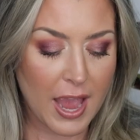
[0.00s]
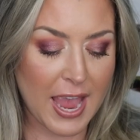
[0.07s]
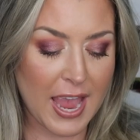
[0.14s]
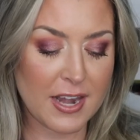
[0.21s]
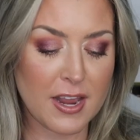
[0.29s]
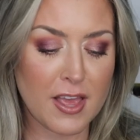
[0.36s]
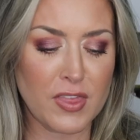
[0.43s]

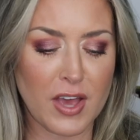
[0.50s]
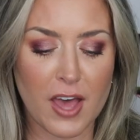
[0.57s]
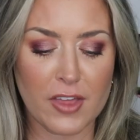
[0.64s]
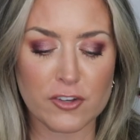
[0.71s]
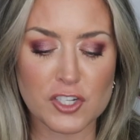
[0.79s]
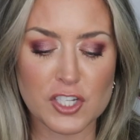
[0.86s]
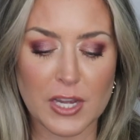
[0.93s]
And the
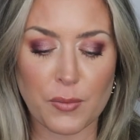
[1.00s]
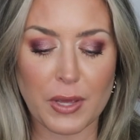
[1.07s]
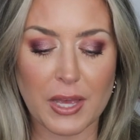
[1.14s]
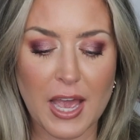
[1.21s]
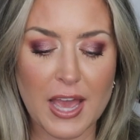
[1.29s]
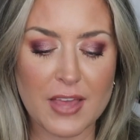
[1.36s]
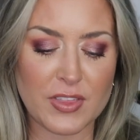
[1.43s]
other shade
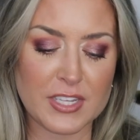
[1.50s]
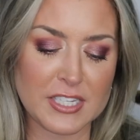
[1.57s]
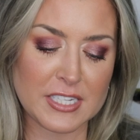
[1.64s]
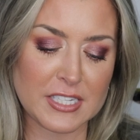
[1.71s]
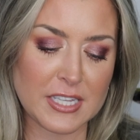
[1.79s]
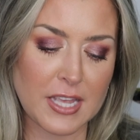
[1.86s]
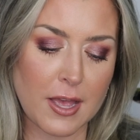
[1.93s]
we got,
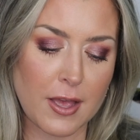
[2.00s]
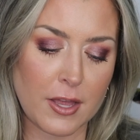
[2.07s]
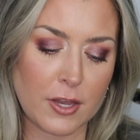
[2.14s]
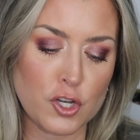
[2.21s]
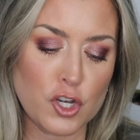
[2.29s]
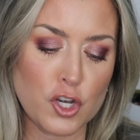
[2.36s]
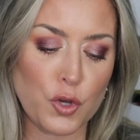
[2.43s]
is
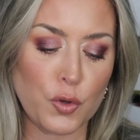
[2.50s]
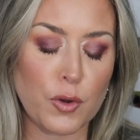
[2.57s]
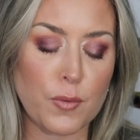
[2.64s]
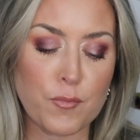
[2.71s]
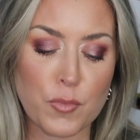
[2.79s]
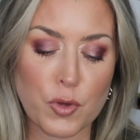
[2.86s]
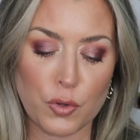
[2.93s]
a
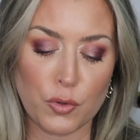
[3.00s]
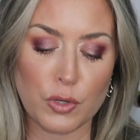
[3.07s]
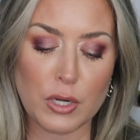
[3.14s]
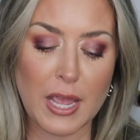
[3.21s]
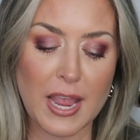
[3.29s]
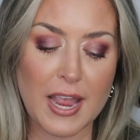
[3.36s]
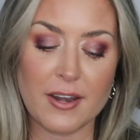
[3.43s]
Nude
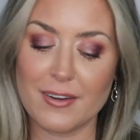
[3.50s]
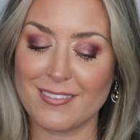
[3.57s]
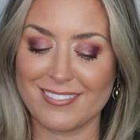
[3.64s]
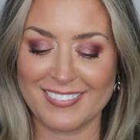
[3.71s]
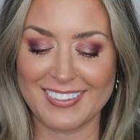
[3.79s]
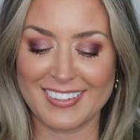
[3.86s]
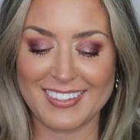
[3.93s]
Mood,
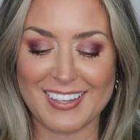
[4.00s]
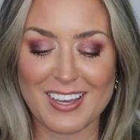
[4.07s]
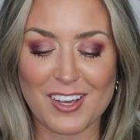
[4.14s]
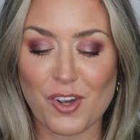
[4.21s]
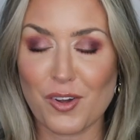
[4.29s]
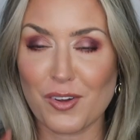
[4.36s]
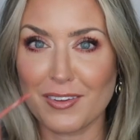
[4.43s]
and
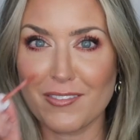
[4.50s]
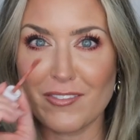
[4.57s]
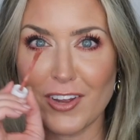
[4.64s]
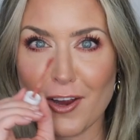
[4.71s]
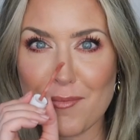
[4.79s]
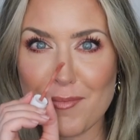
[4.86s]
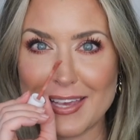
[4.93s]

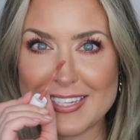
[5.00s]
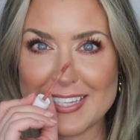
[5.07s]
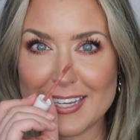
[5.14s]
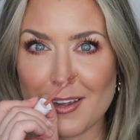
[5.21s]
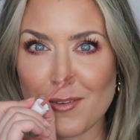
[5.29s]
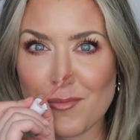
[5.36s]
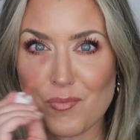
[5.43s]
very
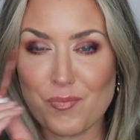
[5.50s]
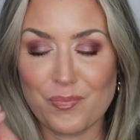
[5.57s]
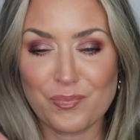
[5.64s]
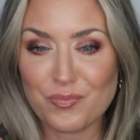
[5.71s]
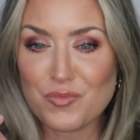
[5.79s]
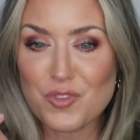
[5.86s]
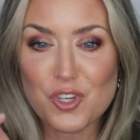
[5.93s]
basic
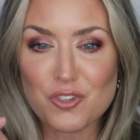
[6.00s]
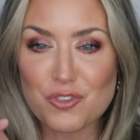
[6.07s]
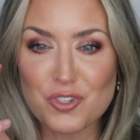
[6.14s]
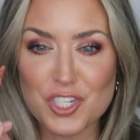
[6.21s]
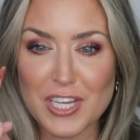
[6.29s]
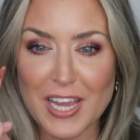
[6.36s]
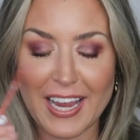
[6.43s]

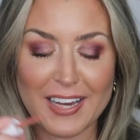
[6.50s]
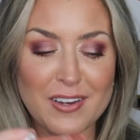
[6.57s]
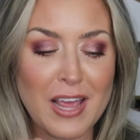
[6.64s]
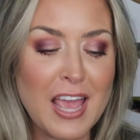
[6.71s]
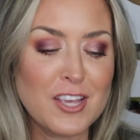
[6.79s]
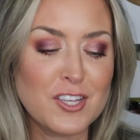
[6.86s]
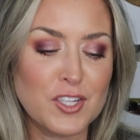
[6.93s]
neutral
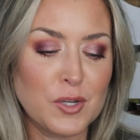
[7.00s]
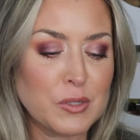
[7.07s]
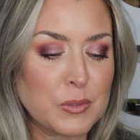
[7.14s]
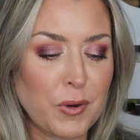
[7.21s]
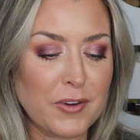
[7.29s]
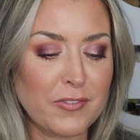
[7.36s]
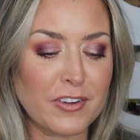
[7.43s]
shade, so it
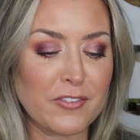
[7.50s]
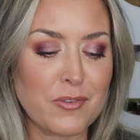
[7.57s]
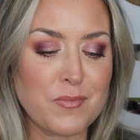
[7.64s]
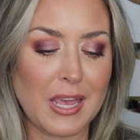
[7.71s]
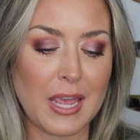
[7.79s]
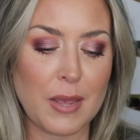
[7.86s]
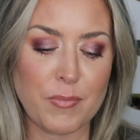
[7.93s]
was perfect for
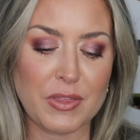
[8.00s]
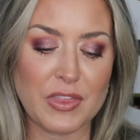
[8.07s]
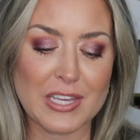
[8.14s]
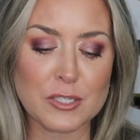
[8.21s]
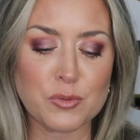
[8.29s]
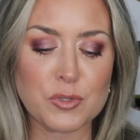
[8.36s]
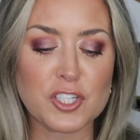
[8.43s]
me. But
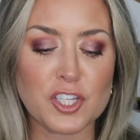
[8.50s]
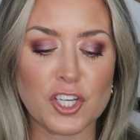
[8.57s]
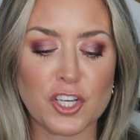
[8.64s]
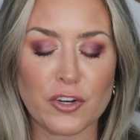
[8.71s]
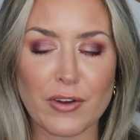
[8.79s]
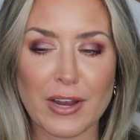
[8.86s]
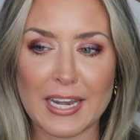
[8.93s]
this was
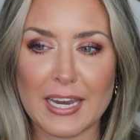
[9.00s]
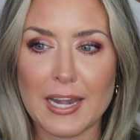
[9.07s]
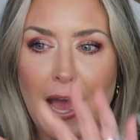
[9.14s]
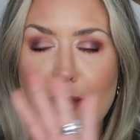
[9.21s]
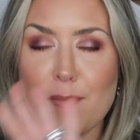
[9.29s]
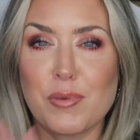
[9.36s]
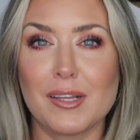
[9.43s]
curated,
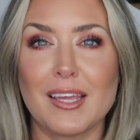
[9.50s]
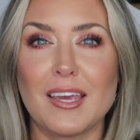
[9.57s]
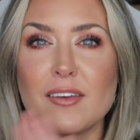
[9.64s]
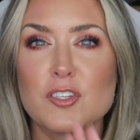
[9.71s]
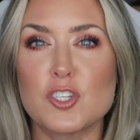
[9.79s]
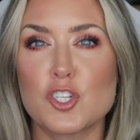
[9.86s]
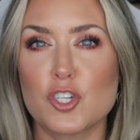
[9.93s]
I
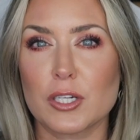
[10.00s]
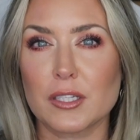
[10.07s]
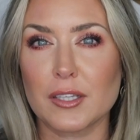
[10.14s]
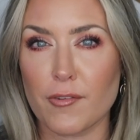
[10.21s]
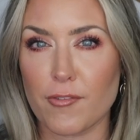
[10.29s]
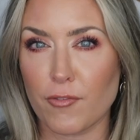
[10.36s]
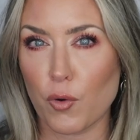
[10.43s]
believe,
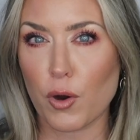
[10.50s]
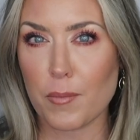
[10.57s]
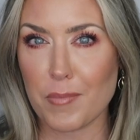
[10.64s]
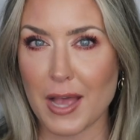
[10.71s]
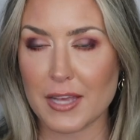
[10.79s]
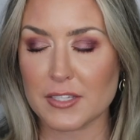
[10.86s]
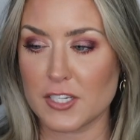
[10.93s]
strictly for
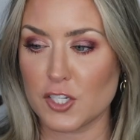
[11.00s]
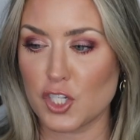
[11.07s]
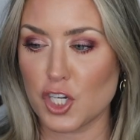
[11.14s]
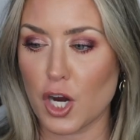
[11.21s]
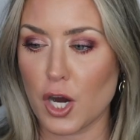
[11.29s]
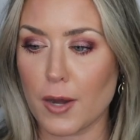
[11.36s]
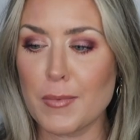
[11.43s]

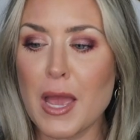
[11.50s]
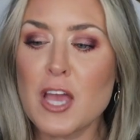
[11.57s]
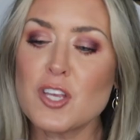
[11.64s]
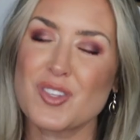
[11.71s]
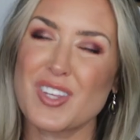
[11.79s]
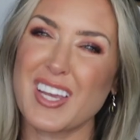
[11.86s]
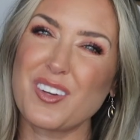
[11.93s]
Boxycharm,
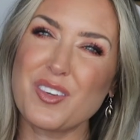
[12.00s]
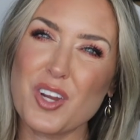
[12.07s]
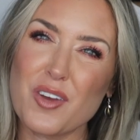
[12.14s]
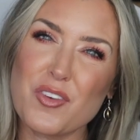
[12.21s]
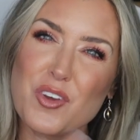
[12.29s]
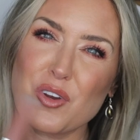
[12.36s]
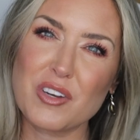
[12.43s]
so I don't
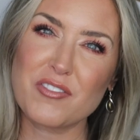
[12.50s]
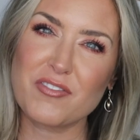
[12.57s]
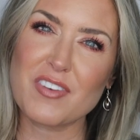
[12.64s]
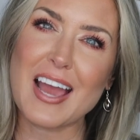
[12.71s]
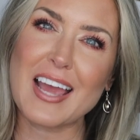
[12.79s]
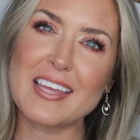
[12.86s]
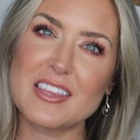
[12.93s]
know if you could
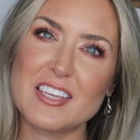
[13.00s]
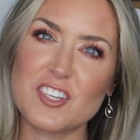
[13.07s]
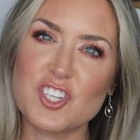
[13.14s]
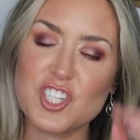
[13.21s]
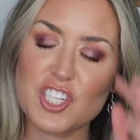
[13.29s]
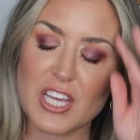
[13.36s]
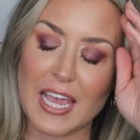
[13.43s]
find this
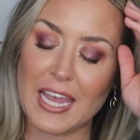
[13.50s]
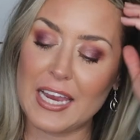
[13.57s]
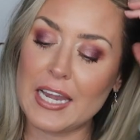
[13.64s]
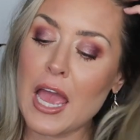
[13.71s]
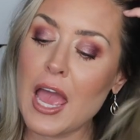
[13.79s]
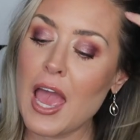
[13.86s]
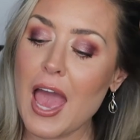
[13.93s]

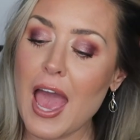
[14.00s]
shade